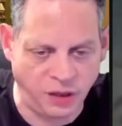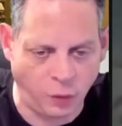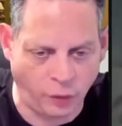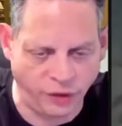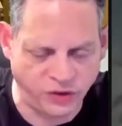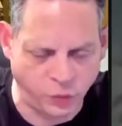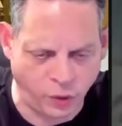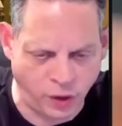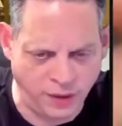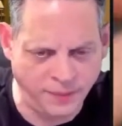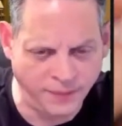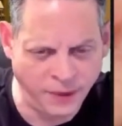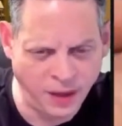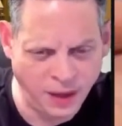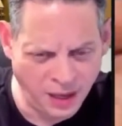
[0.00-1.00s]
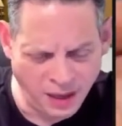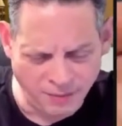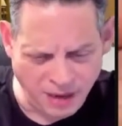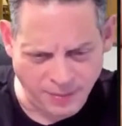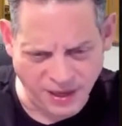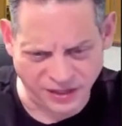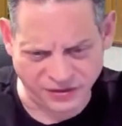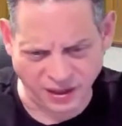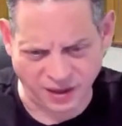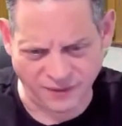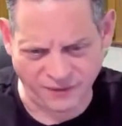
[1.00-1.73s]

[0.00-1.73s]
worst one. Maybe it's like a